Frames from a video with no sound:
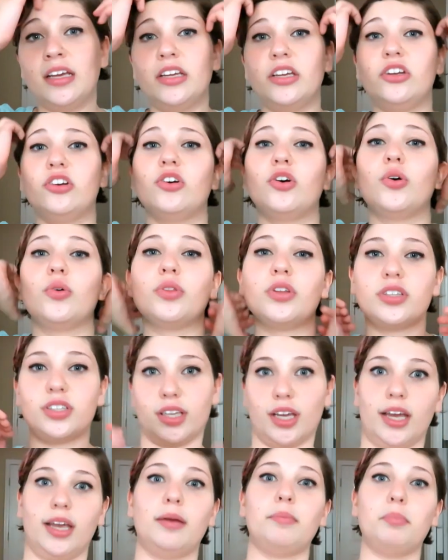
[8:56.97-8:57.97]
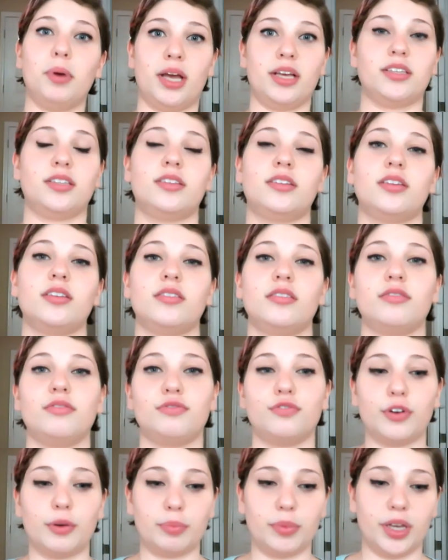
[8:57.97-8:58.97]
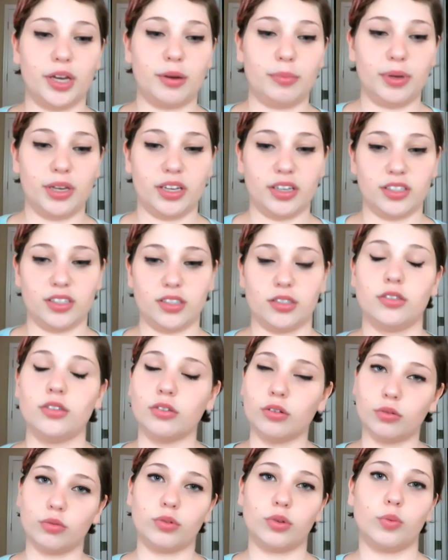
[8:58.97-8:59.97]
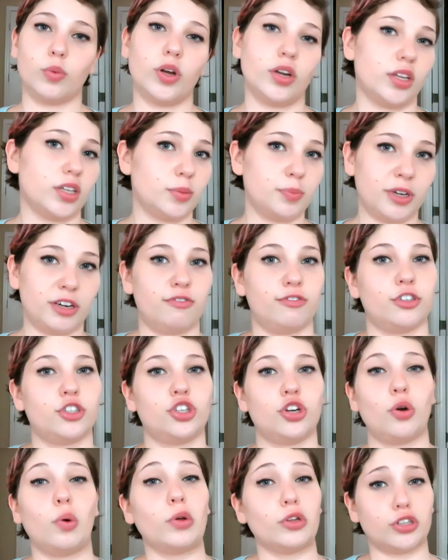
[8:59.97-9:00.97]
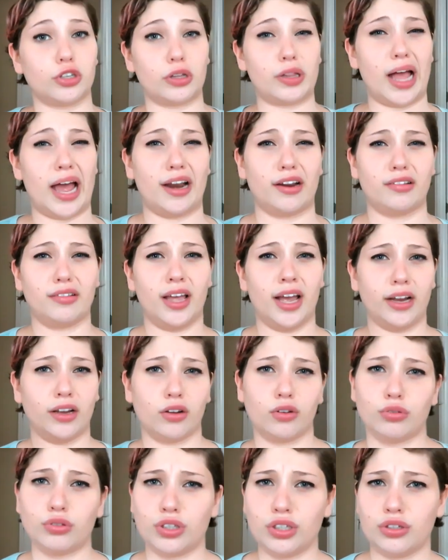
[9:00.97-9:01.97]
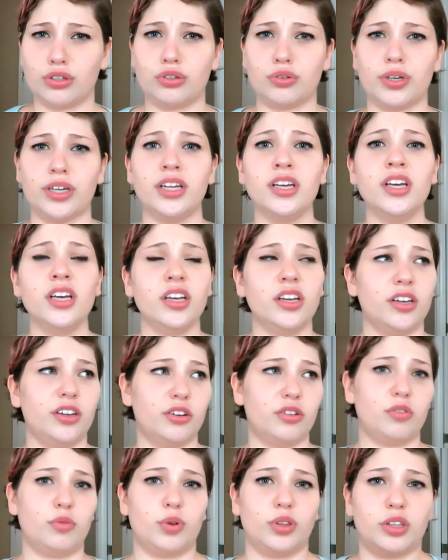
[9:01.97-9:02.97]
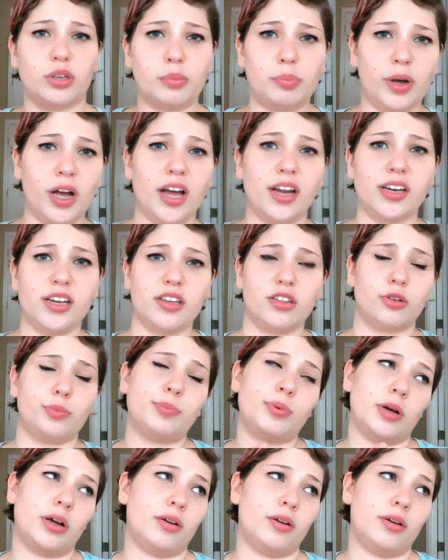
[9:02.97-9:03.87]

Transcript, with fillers: you know, the second best from there because you know the one that's picked for show there's a lot lot goes into it you know with their body their